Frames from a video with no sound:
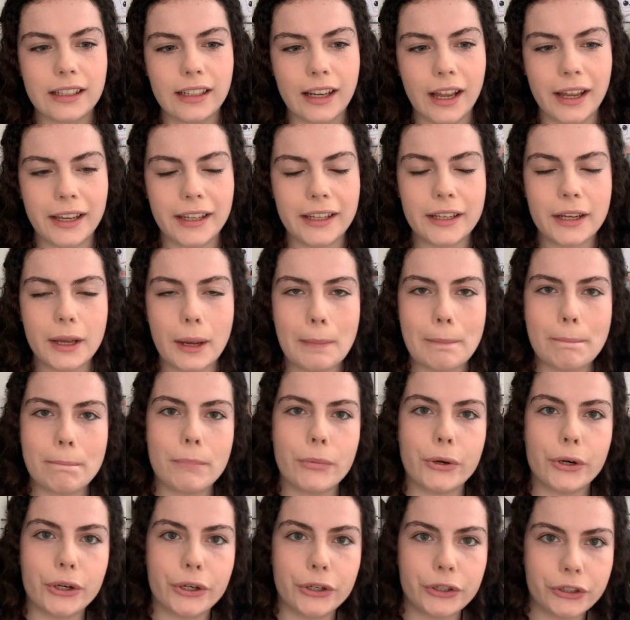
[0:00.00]
like
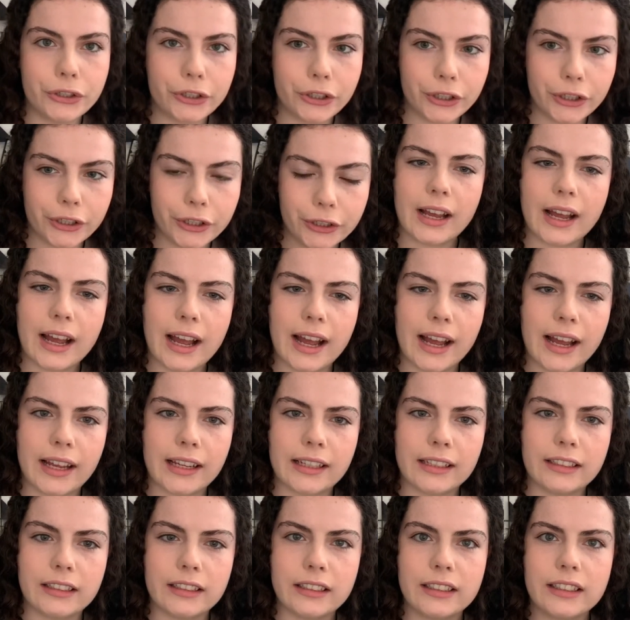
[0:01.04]
murder
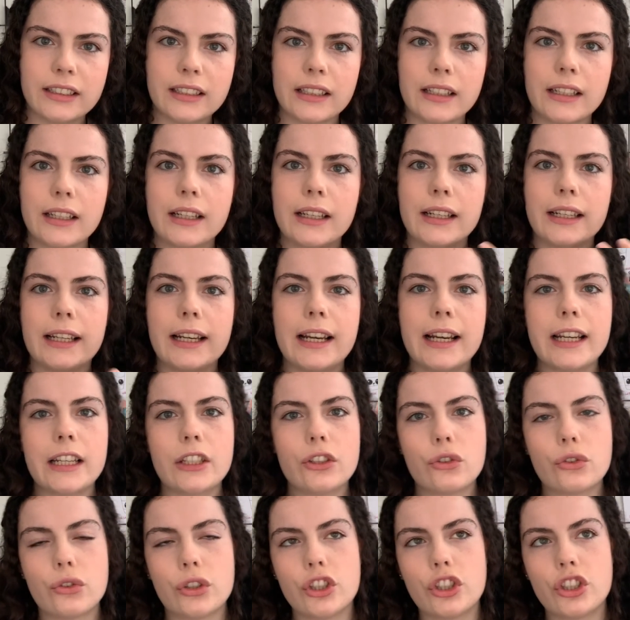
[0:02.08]
and
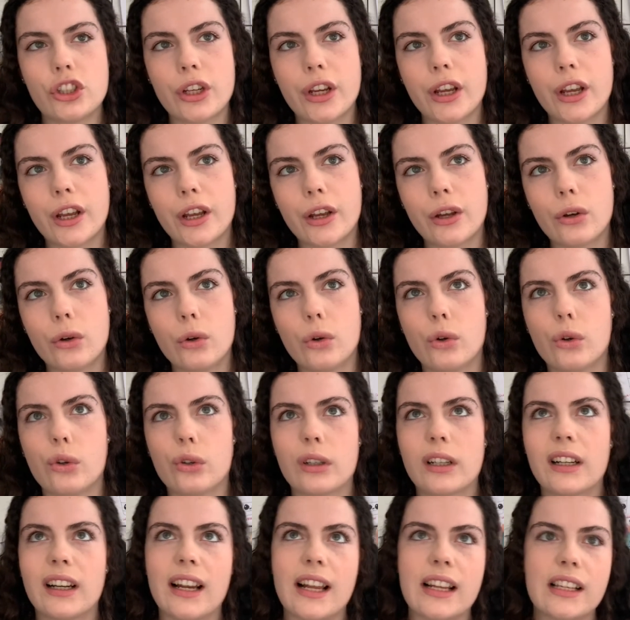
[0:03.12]
literature or
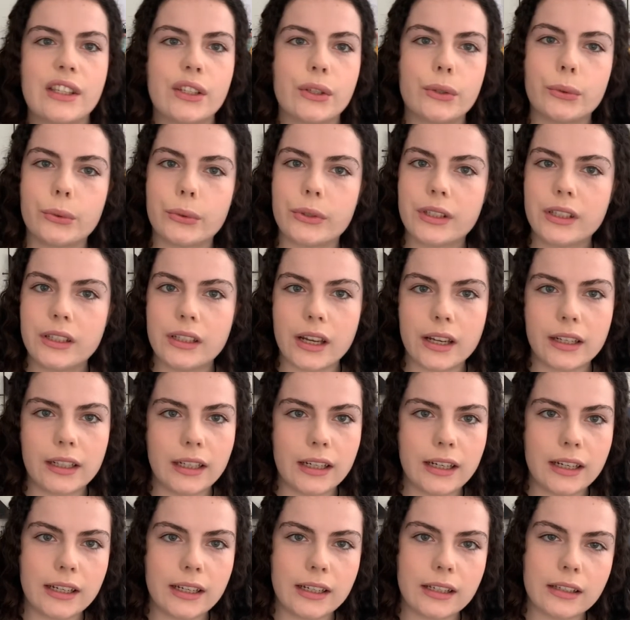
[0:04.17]
classical
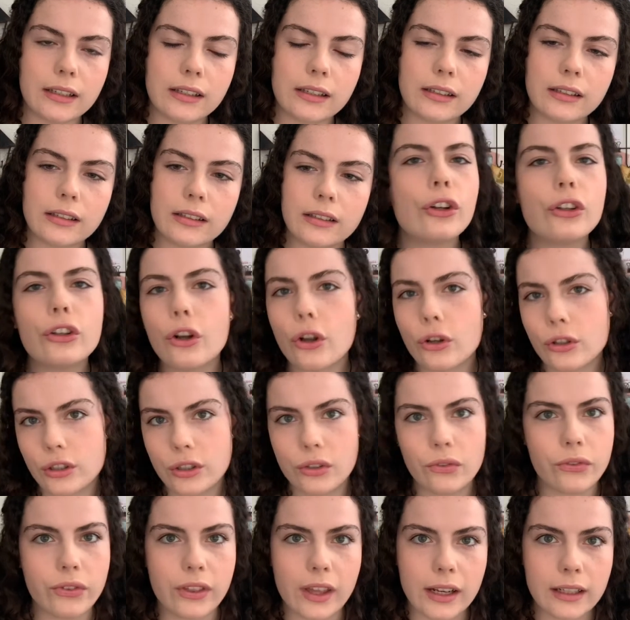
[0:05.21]
studies, lots of
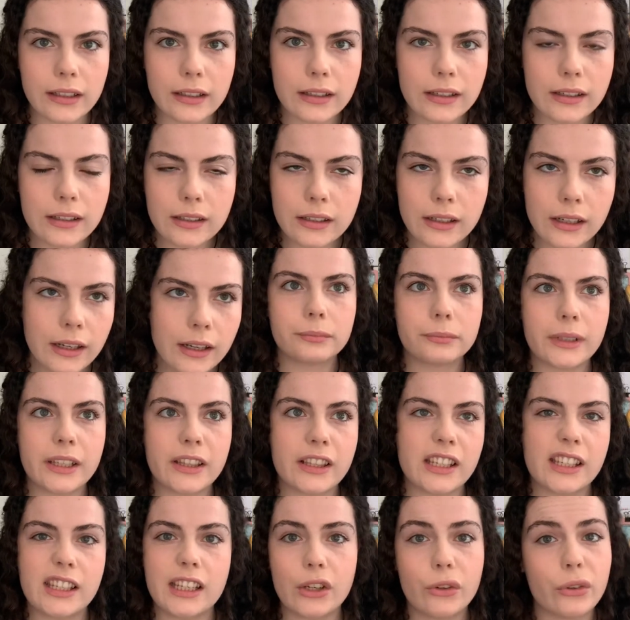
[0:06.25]
things. And The
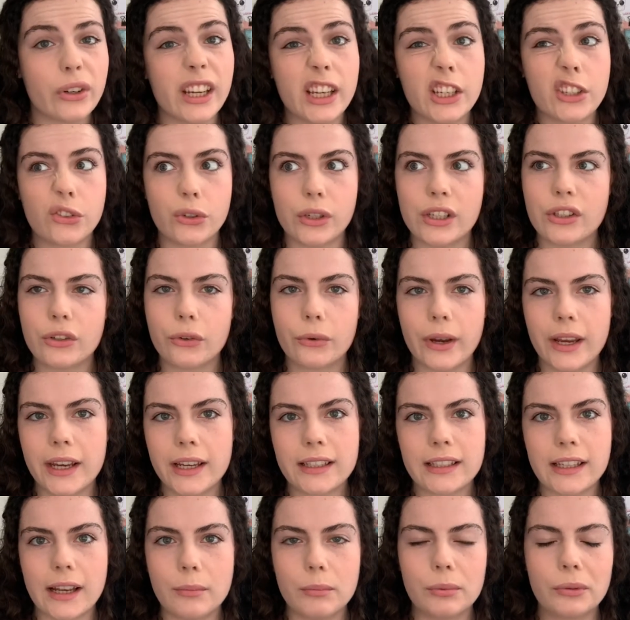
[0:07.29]
Secret History is a great
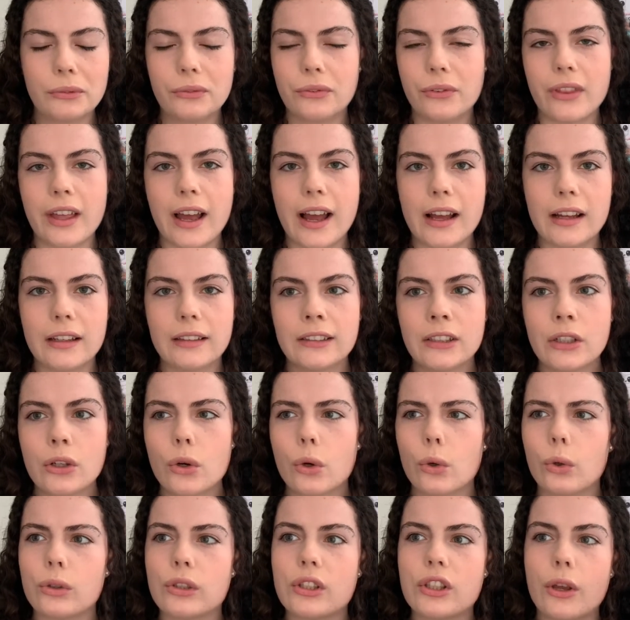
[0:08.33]
example for that.
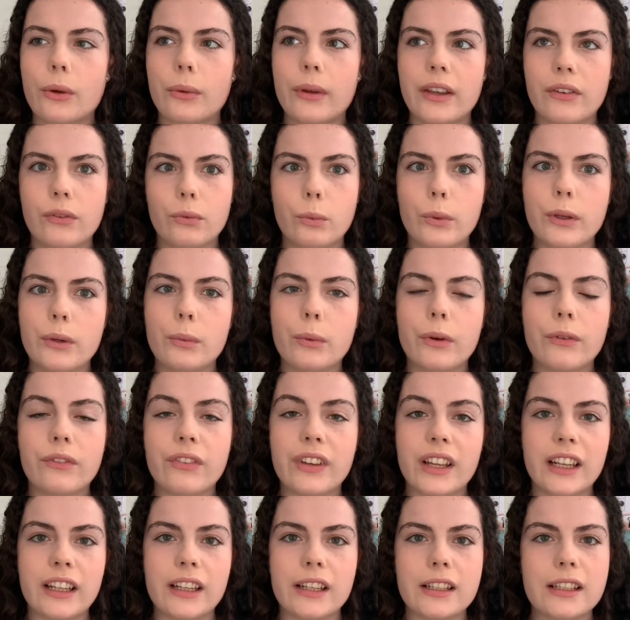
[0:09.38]
Also, If We Were
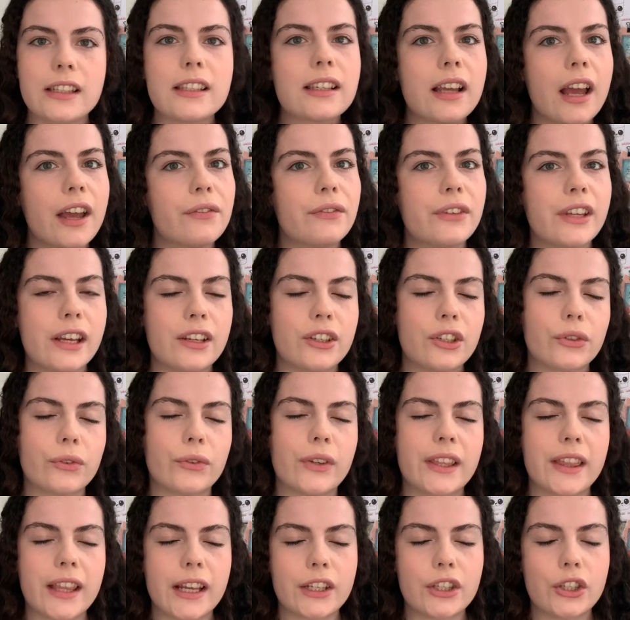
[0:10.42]
Villains, I've yet to read
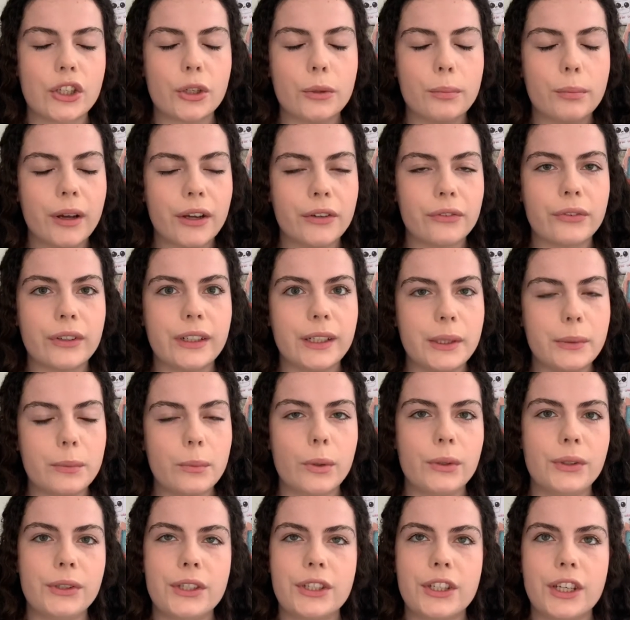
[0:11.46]
that too, but I really
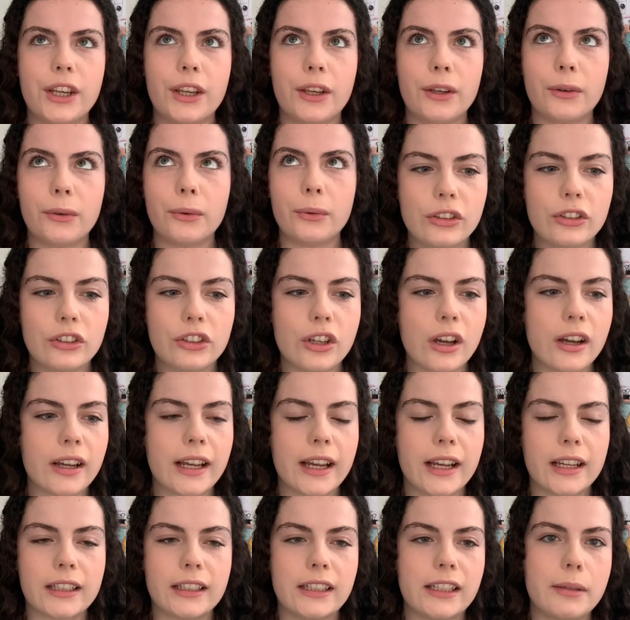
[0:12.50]
want to. Dark
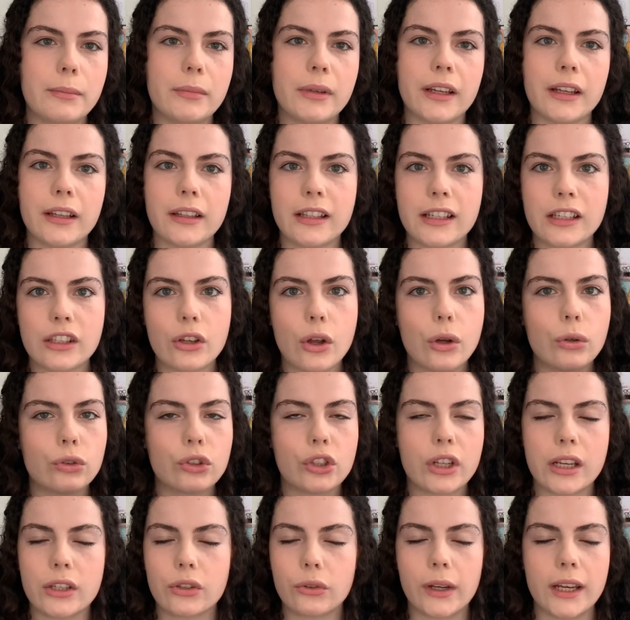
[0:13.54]
academia, this culture
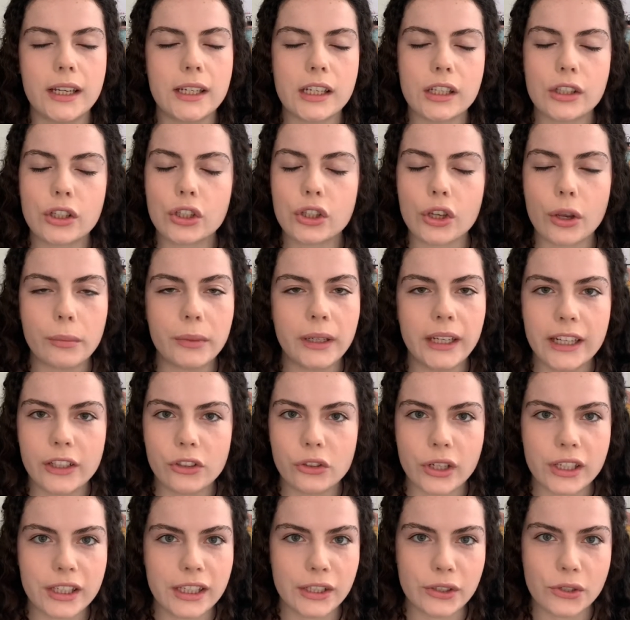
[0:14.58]
has created so many
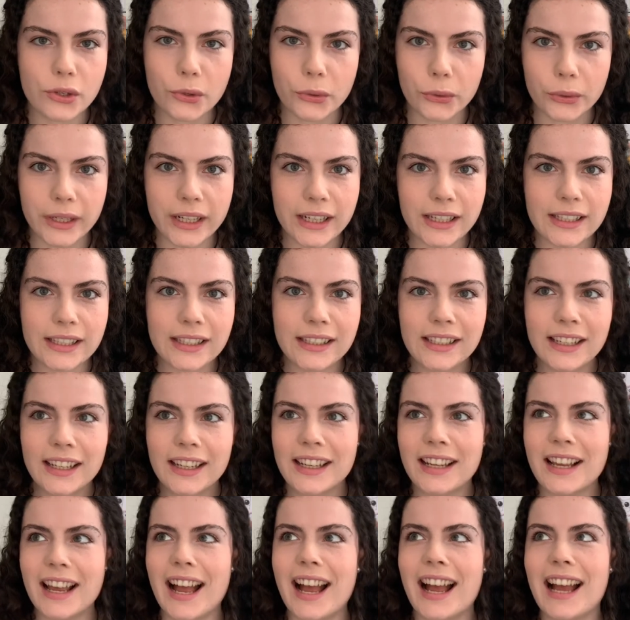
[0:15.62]
interesting stories,
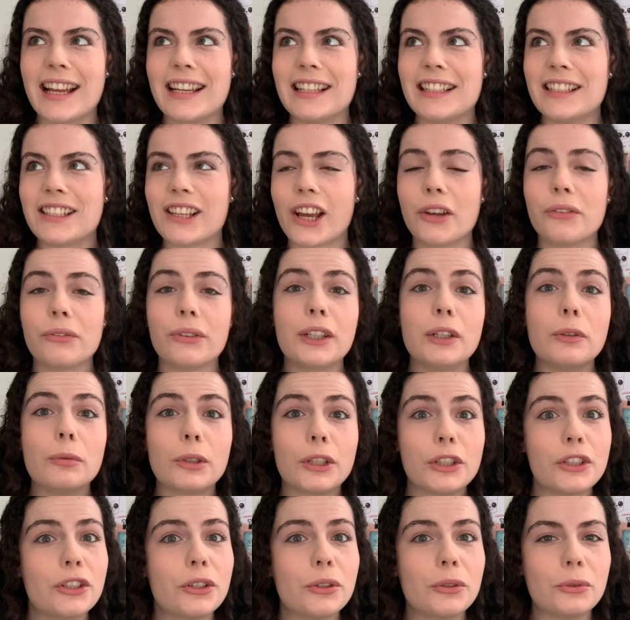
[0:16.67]
and I really want to
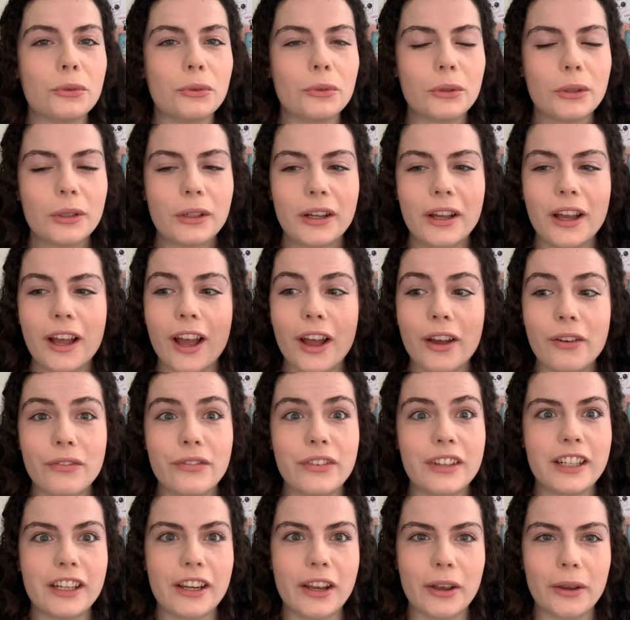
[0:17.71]
do a
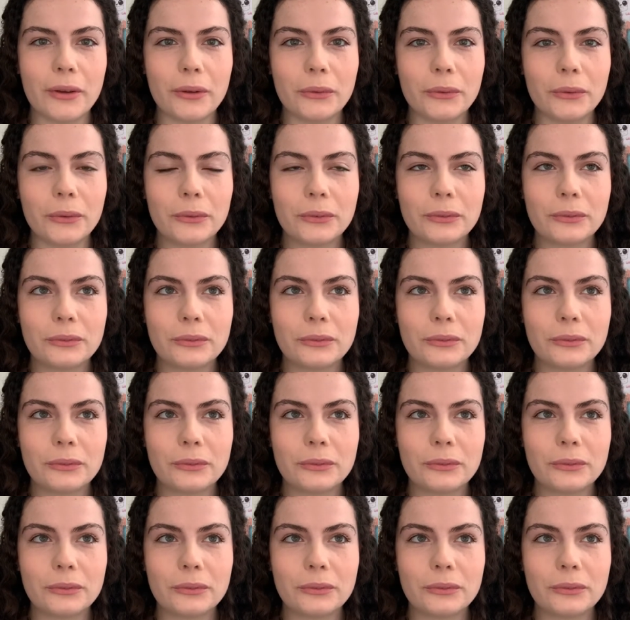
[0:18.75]
video